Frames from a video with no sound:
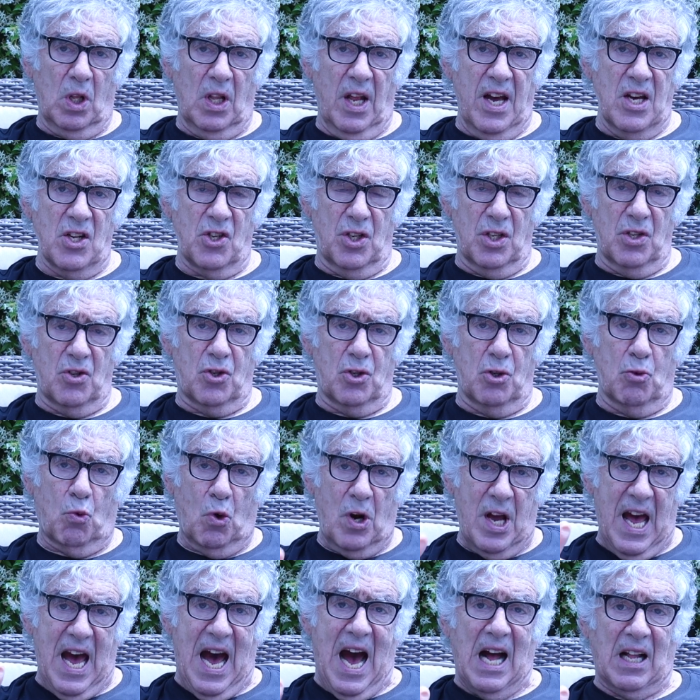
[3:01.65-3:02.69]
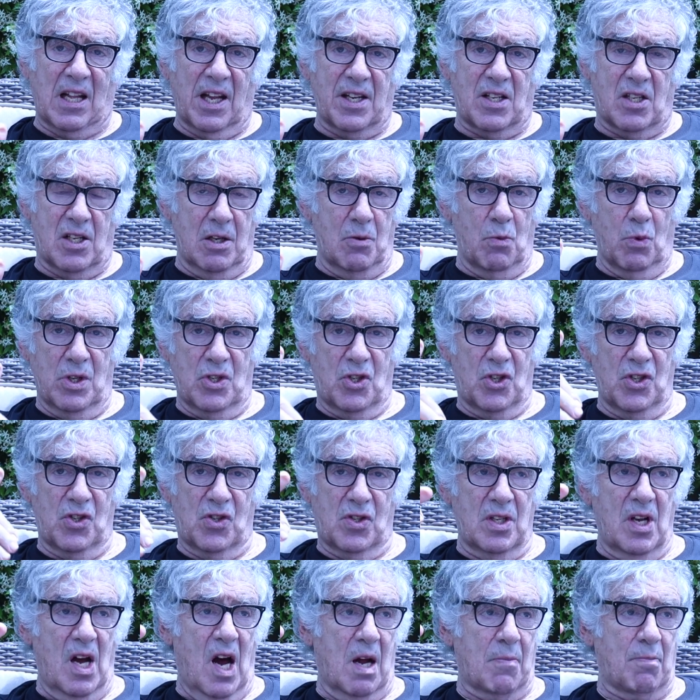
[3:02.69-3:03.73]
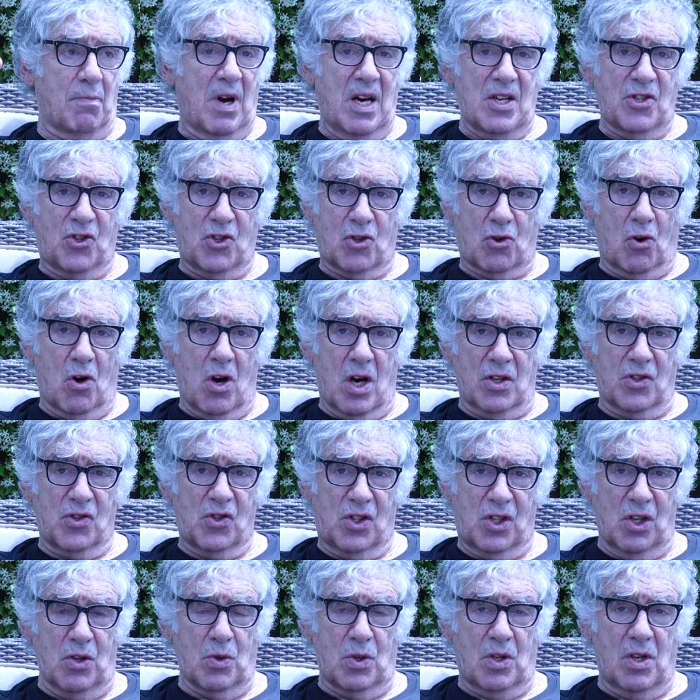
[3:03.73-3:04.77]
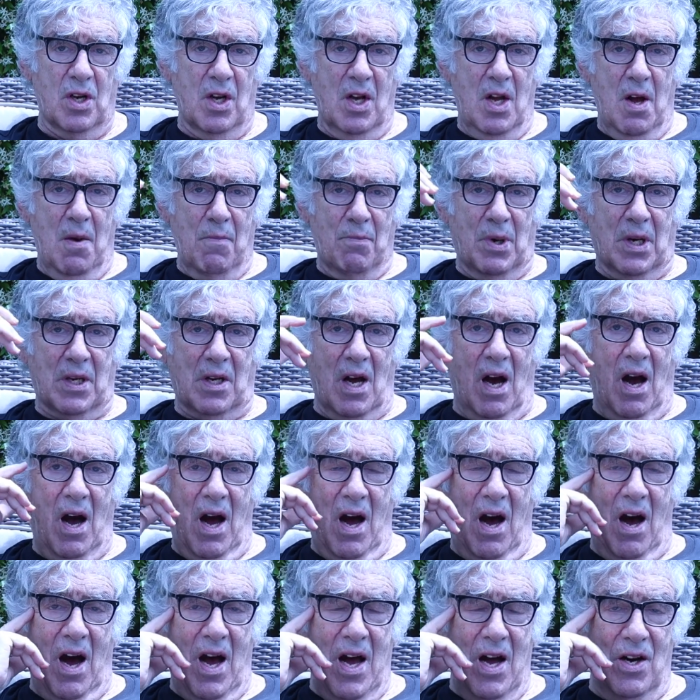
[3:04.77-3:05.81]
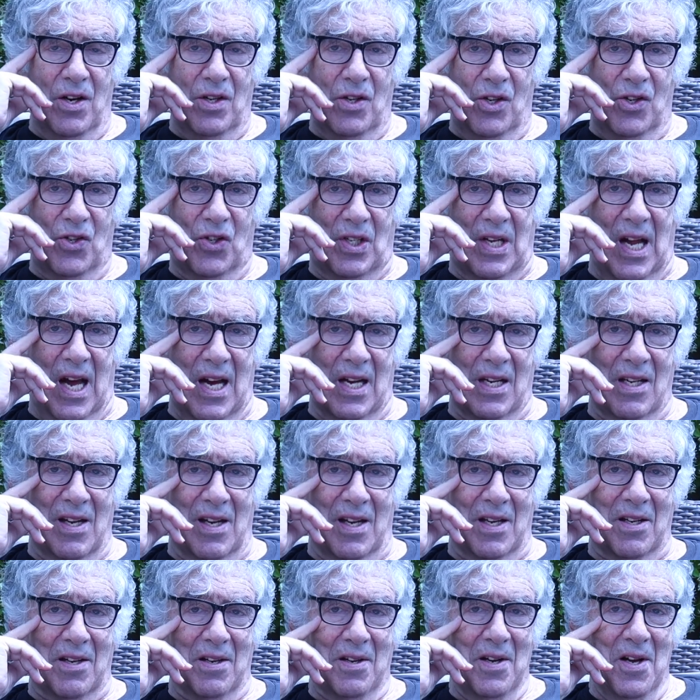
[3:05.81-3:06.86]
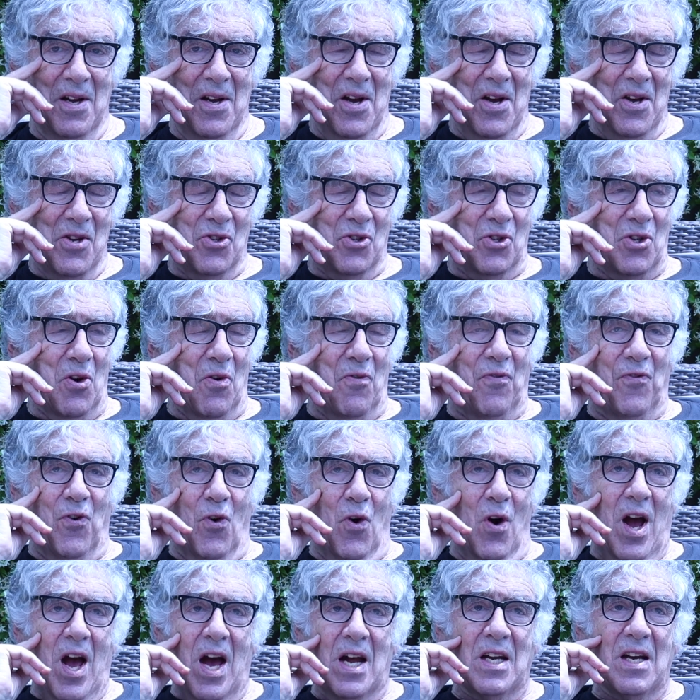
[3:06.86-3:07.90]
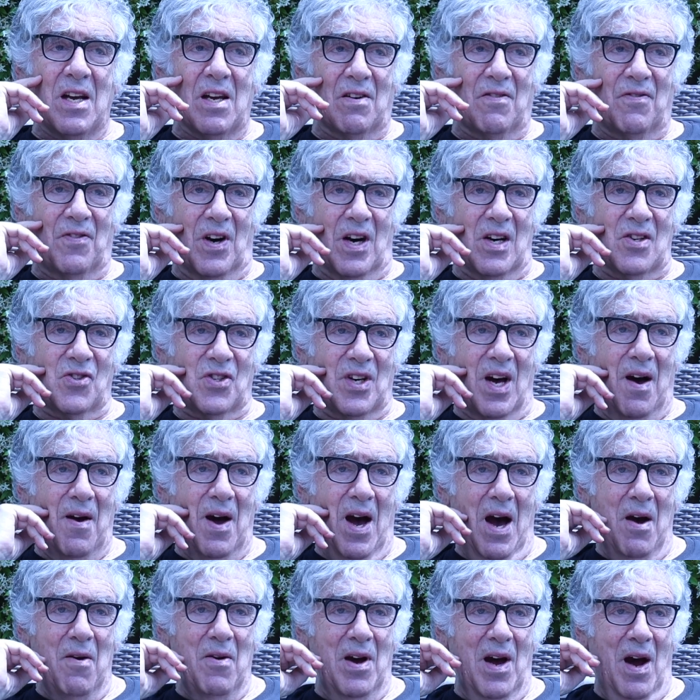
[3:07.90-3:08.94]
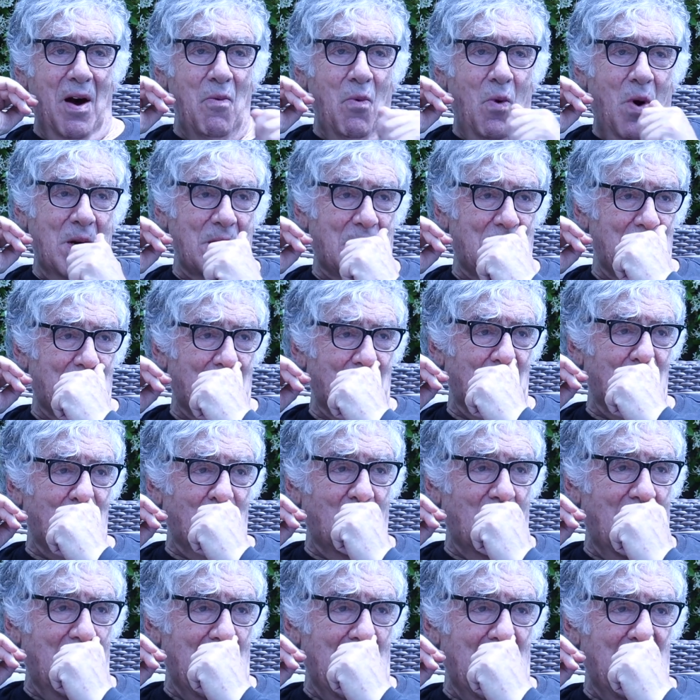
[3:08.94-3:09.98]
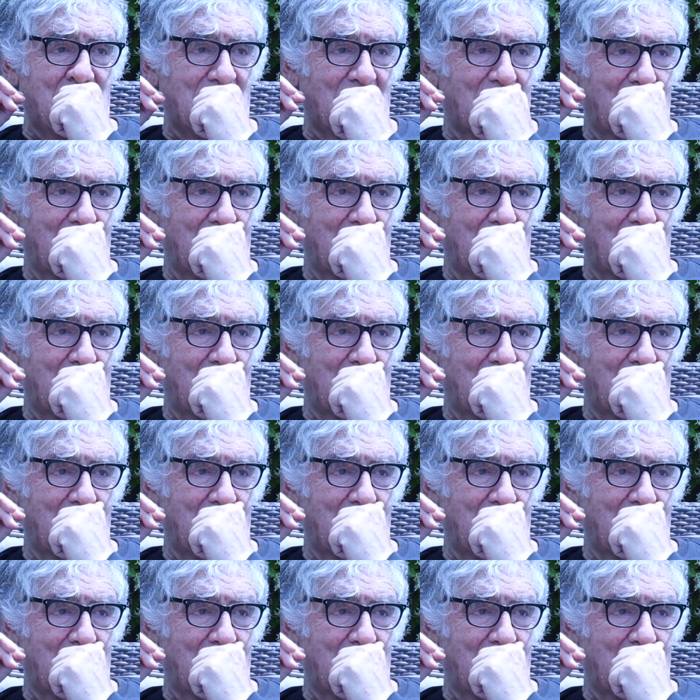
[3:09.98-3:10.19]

relation to reality, which is not my strong suit, but uh, I understand it. So, for any of us, I, I, I wanted to uh,